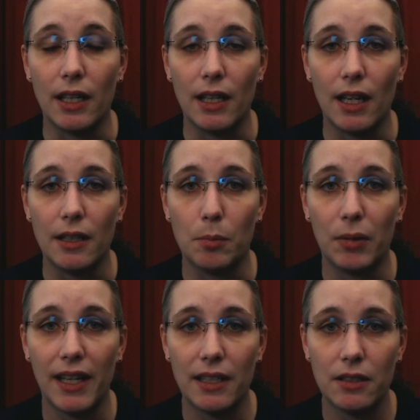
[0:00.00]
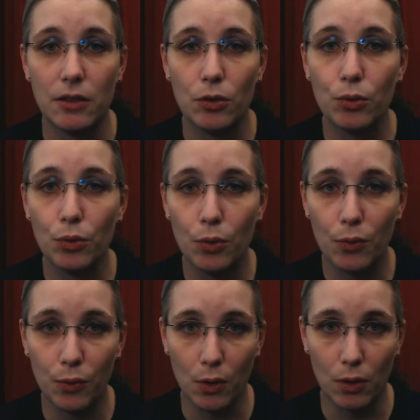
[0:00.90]
i had planned to do
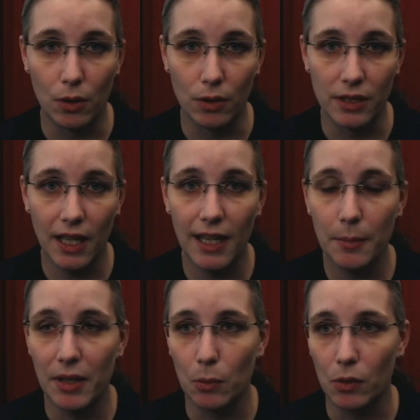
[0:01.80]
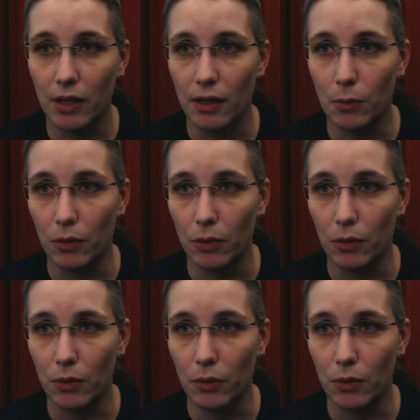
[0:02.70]
for a long time and what